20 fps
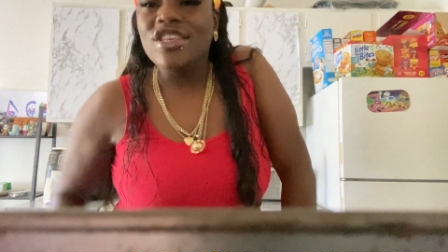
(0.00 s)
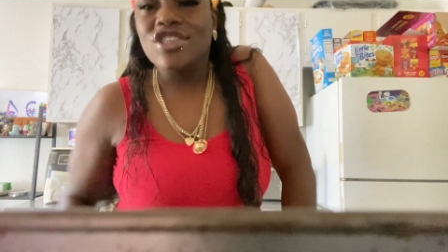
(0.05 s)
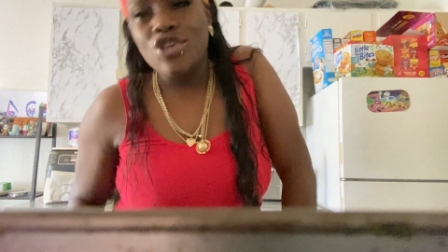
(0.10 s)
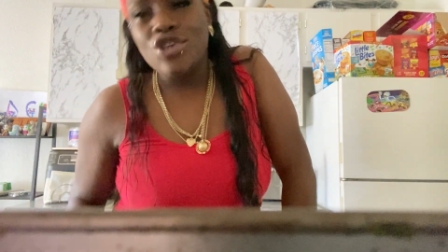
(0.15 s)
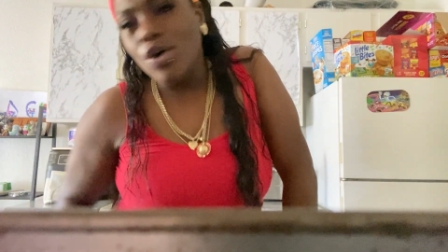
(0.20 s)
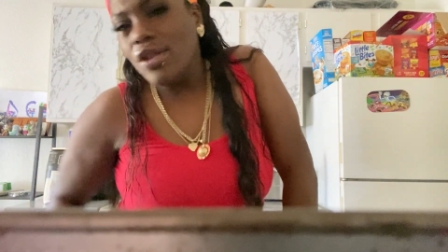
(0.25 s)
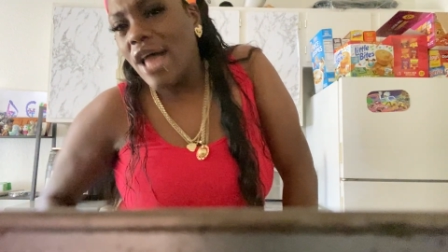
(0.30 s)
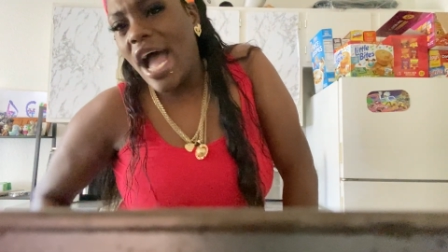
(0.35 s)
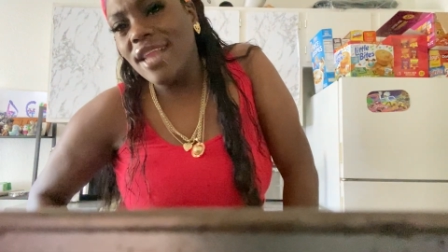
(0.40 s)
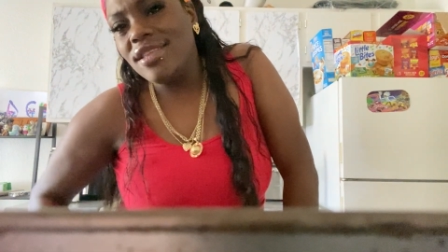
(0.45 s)
it's
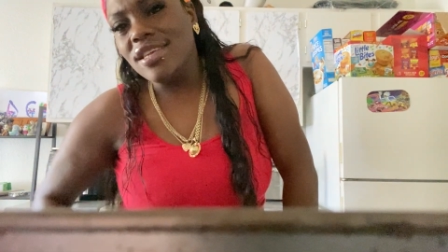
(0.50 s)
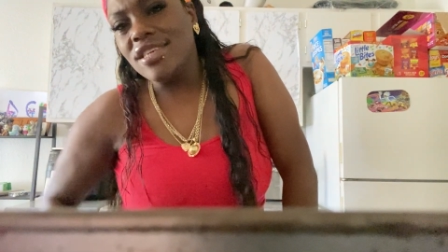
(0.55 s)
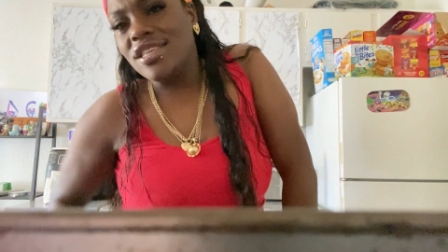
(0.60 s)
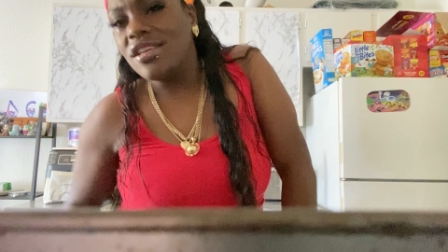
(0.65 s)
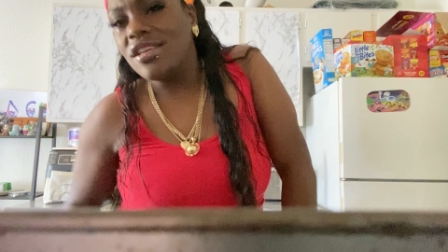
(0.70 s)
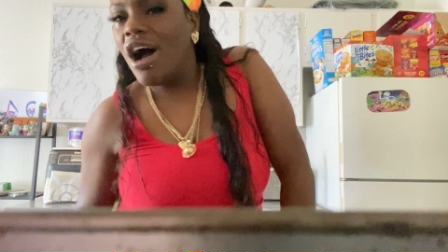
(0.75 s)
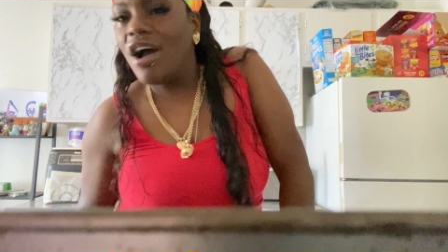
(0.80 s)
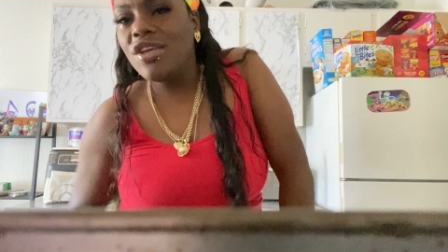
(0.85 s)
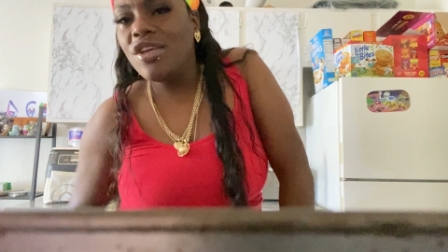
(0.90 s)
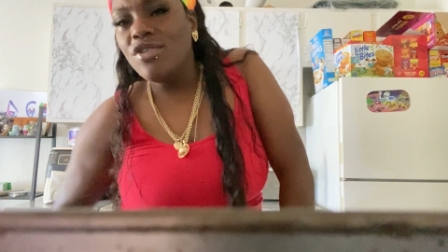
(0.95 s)
too late to
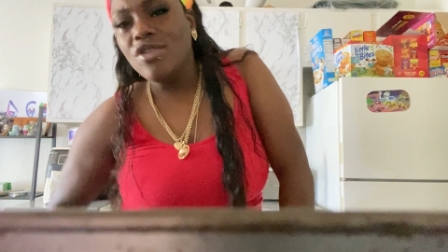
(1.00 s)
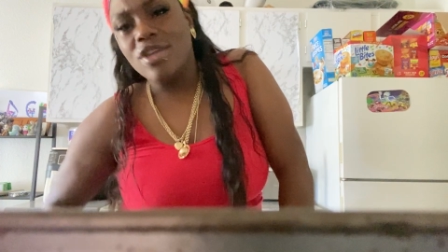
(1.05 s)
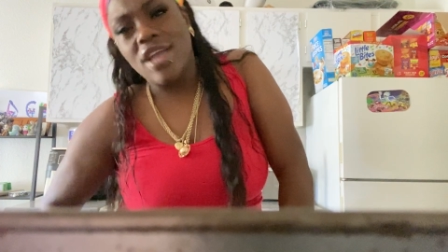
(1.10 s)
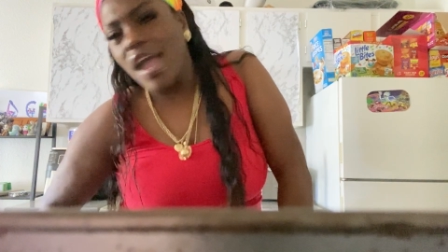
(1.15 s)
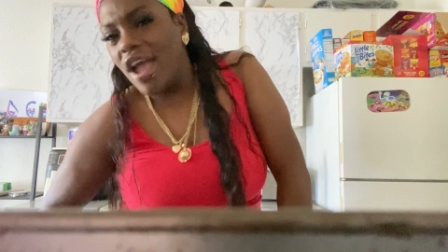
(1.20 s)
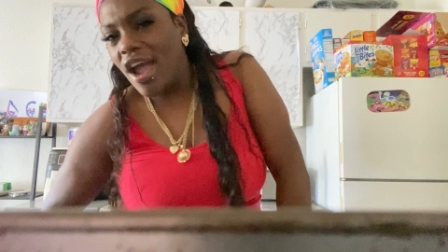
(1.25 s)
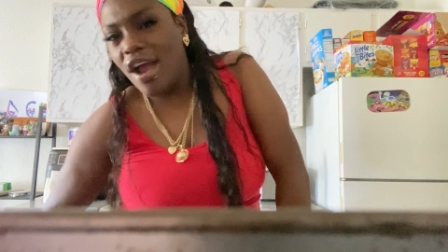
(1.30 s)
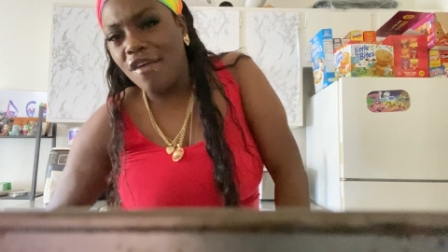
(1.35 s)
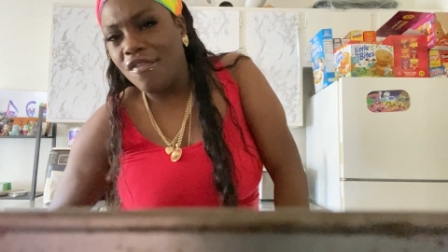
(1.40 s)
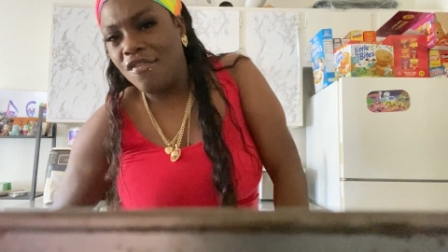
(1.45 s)
show you
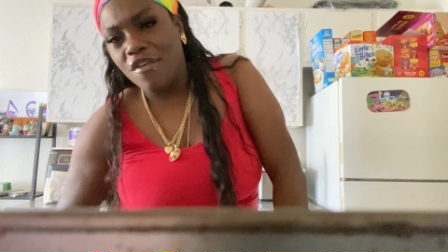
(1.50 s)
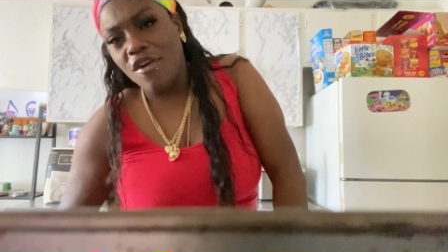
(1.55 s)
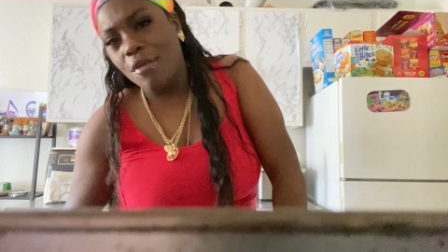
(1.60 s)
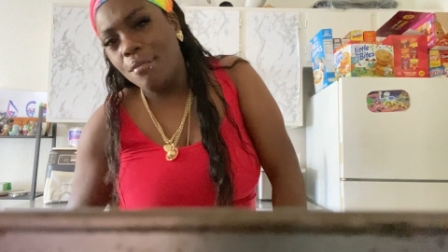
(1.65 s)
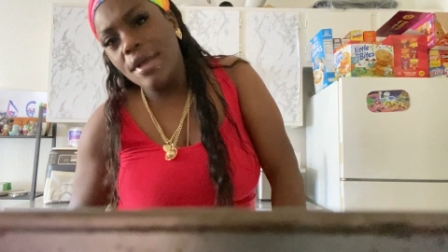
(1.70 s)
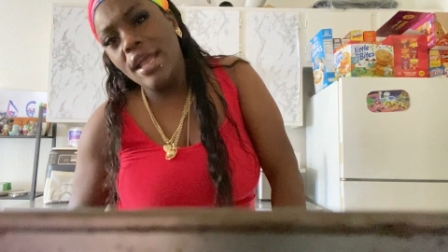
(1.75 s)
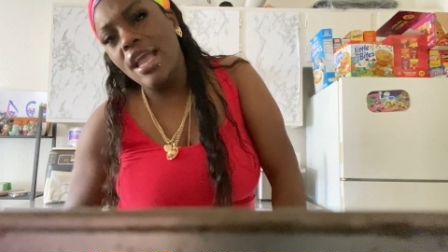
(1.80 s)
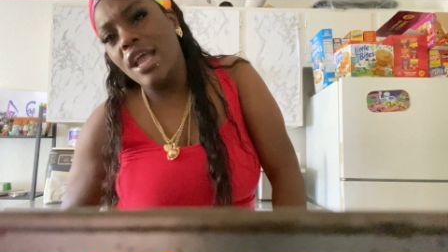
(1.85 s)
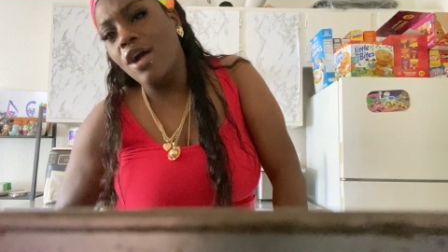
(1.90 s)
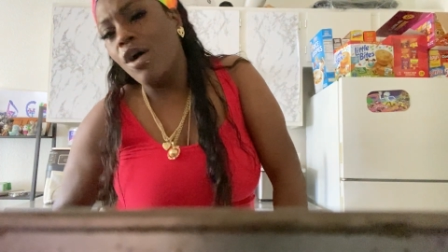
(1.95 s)
care for
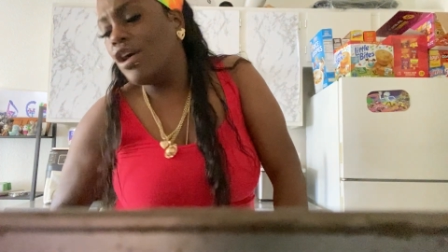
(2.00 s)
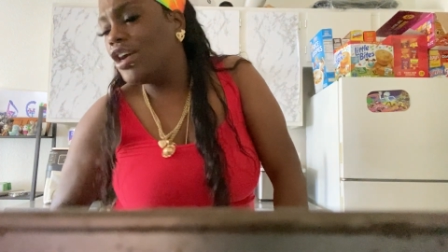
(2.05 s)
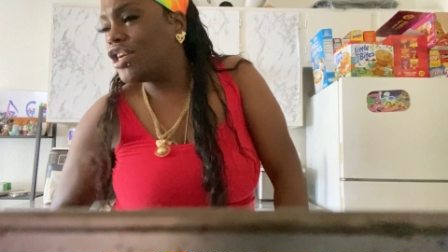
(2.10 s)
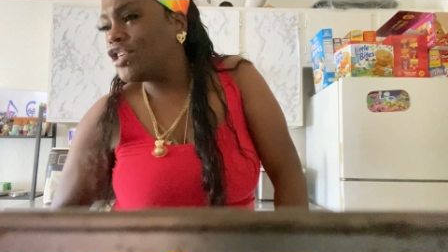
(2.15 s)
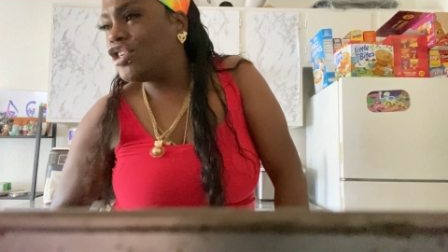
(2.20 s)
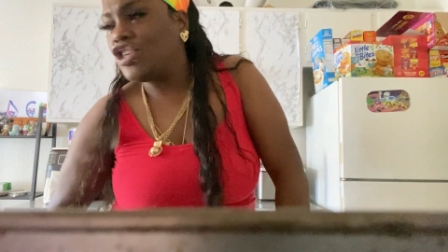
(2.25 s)
me or